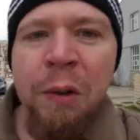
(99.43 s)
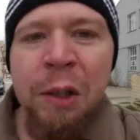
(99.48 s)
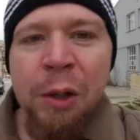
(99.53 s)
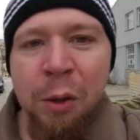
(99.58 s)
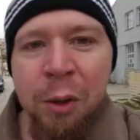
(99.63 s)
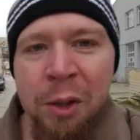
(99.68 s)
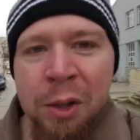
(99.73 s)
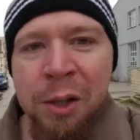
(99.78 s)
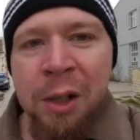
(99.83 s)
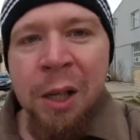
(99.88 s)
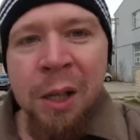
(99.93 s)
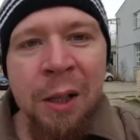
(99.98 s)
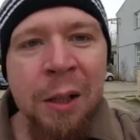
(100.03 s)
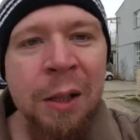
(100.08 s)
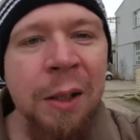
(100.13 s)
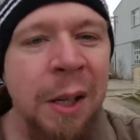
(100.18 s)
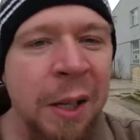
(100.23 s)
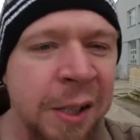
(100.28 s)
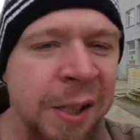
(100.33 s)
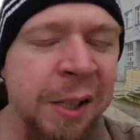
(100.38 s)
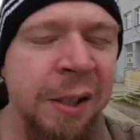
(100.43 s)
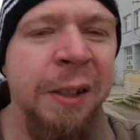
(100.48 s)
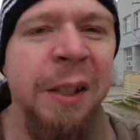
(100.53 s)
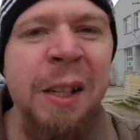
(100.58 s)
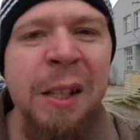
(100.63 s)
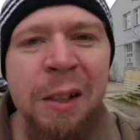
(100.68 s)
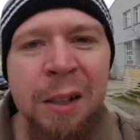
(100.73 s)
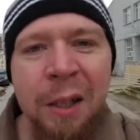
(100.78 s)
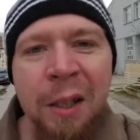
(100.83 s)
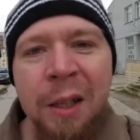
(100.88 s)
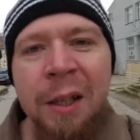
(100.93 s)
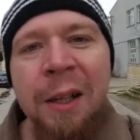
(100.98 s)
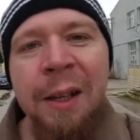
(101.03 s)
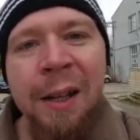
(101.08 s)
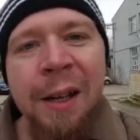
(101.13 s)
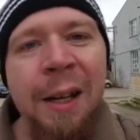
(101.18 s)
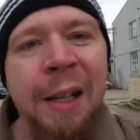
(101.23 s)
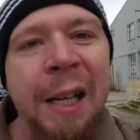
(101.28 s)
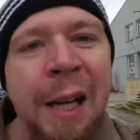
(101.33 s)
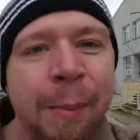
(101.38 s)
videos doesn't need
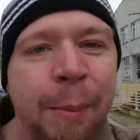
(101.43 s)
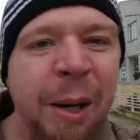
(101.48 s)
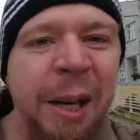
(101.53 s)
a game